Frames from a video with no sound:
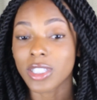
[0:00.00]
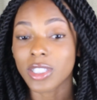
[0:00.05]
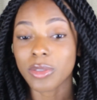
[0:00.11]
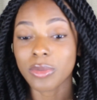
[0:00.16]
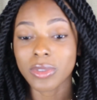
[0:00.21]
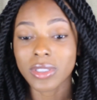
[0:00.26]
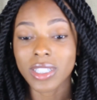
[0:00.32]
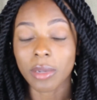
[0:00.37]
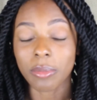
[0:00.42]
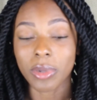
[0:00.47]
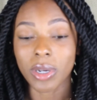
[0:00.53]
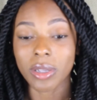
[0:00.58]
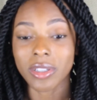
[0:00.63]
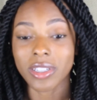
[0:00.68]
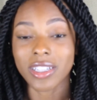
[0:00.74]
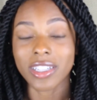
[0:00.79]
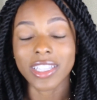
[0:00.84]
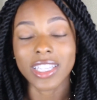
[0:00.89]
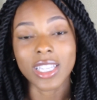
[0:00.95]
This one I'm
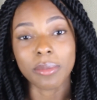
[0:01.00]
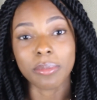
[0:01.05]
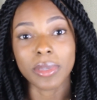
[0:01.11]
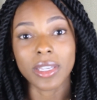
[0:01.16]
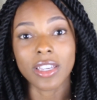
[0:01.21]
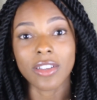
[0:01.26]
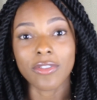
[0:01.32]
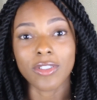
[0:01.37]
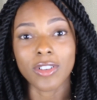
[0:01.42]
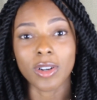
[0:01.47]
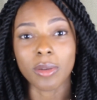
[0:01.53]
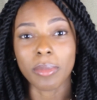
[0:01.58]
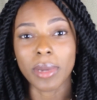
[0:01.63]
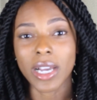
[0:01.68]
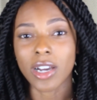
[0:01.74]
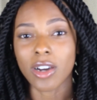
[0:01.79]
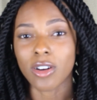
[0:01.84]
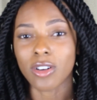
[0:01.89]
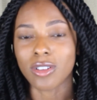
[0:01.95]
probably going to keep in for
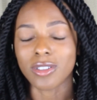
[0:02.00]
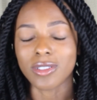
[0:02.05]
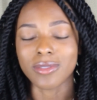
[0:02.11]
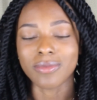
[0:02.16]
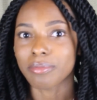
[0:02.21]
about